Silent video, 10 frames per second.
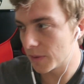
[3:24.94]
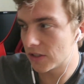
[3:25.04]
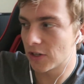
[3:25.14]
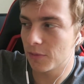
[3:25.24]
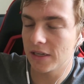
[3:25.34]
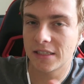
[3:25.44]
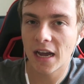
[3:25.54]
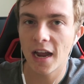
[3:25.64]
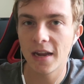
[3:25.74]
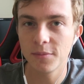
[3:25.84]
been so many
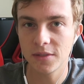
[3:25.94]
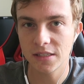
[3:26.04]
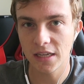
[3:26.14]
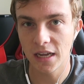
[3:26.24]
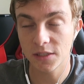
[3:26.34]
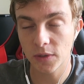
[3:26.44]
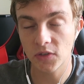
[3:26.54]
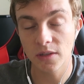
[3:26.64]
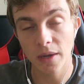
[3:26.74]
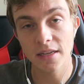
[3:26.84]
times,
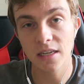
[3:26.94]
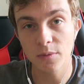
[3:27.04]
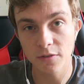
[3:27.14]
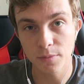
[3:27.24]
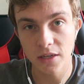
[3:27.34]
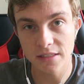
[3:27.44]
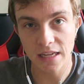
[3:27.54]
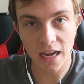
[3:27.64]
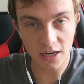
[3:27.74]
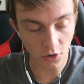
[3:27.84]
especially in the past couple of months,
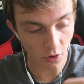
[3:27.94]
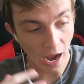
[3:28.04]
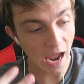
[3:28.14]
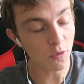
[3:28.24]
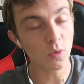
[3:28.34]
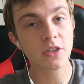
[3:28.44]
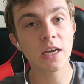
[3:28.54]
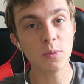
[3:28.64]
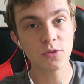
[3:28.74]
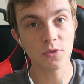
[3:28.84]
that I go, I wish
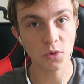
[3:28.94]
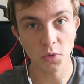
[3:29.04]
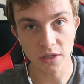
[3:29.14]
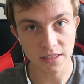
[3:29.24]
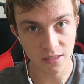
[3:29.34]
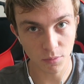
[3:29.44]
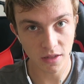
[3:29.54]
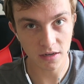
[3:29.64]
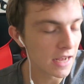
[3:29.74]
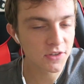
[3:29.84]
I was recording
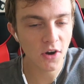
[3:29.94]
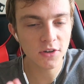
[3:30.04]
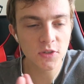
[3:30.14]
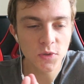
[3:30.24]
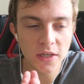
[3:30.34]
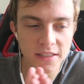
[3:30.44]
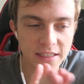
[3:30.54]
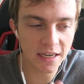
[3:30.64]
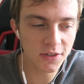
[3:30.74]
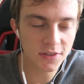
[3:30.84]
something. It's hard to
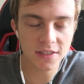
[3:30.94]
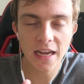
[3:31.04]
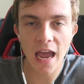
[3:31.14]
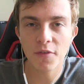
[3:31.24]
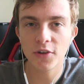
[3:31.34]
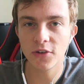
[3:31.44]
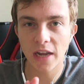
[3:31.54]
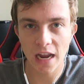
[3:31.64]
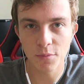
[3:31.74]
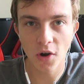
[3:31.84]
continuously have out your
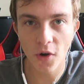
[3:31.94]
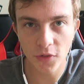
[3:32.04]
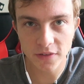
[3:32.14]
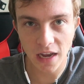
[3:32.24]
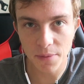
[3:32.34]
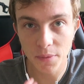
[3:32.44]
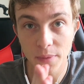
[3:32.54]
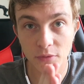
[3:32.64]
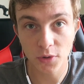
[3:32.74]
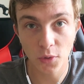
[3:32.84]
camera all the time and
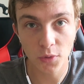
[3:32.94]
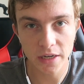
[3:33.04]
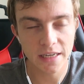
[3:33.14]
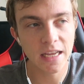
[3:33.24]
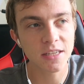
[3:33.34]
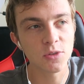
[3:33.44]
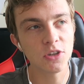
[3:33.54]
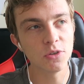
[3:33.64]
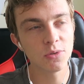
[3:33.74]
be recording, and yes, you can